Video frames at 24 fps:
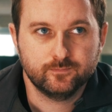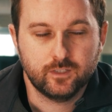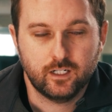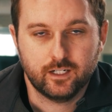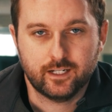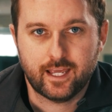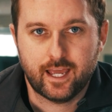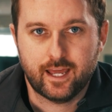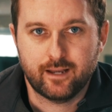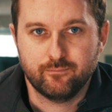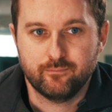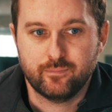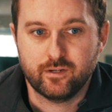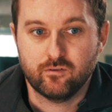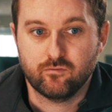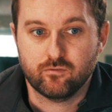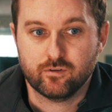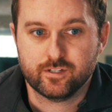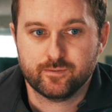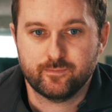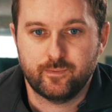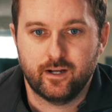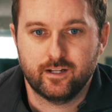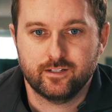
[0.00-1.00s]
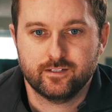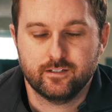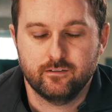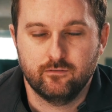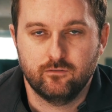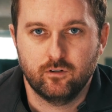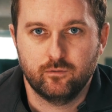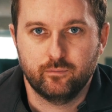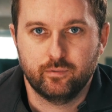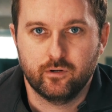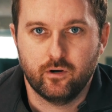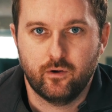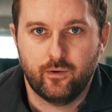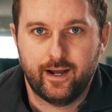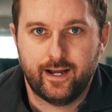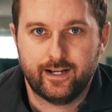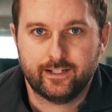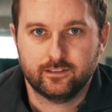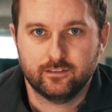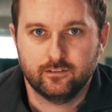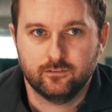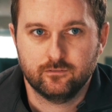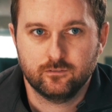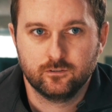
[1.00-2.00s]
again, be responsive or
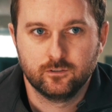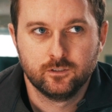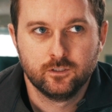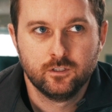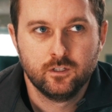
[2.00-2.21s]
proactive.